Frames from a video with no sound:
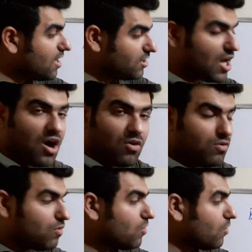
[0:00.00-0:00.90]

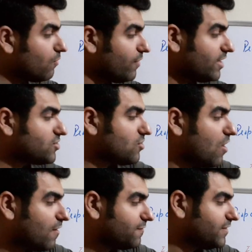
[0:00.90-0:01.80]
Now, which
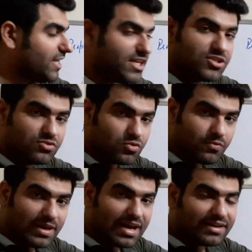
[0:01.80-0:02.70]
of these two
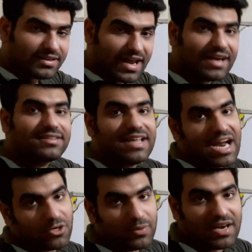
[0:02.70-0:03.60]
will attract
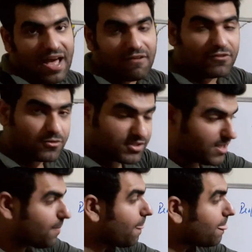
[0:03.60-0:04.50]
that we'll have to see.